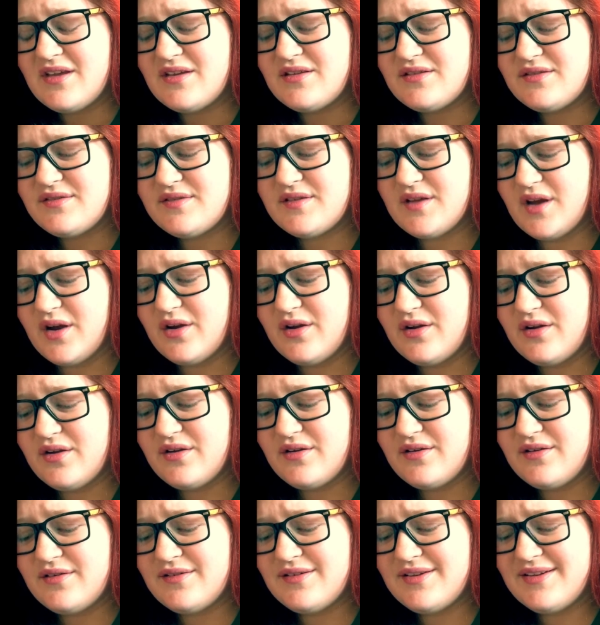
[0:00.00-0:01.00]

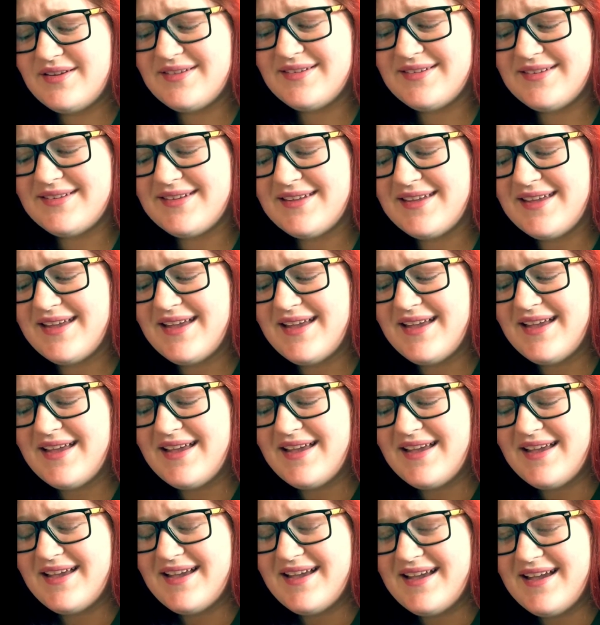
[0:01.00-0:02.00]
So,
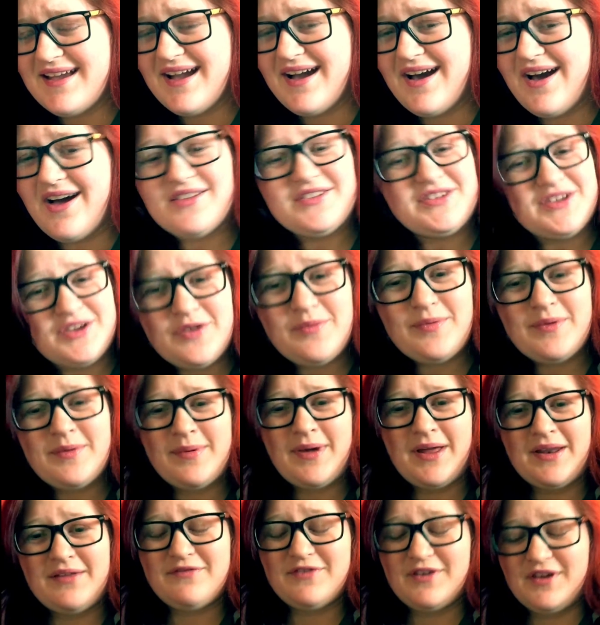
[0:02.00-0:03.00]
I'll tell you a bit
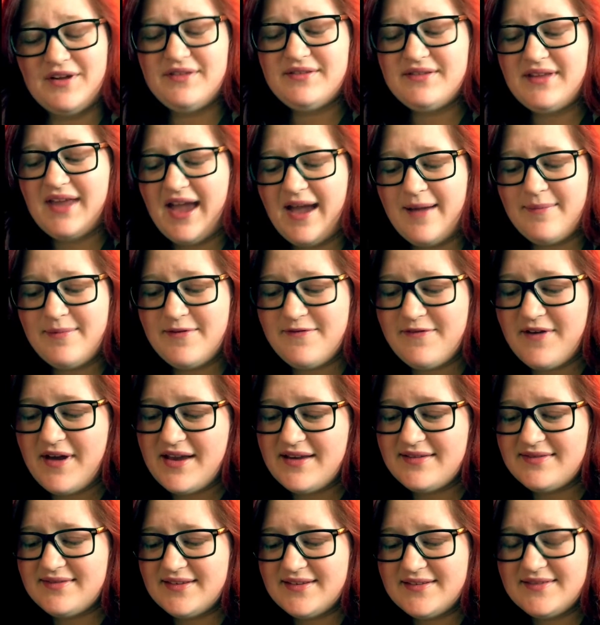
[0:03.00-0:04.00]
about it first. Happy
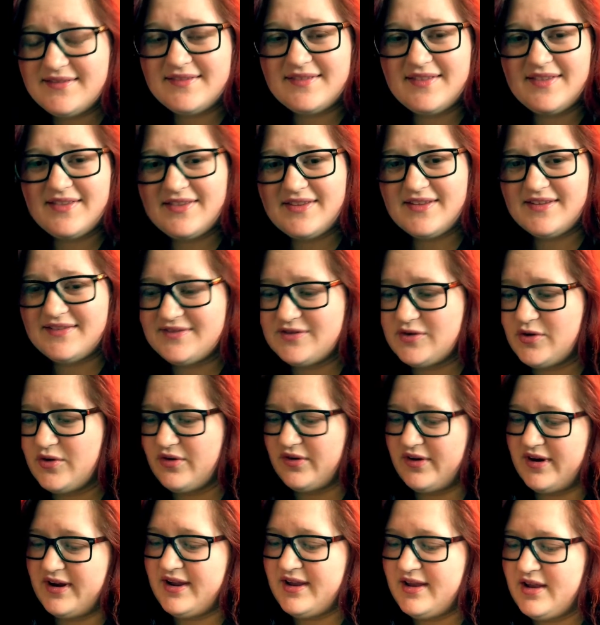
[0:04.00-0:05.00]
Face is the
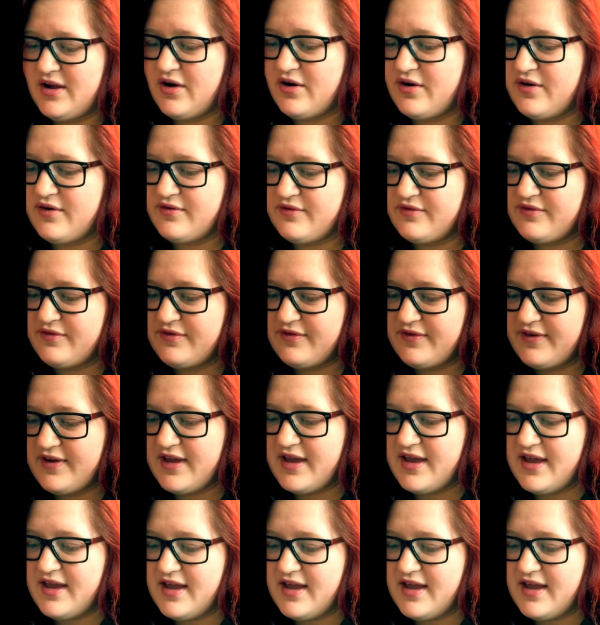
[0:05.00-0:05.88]
story of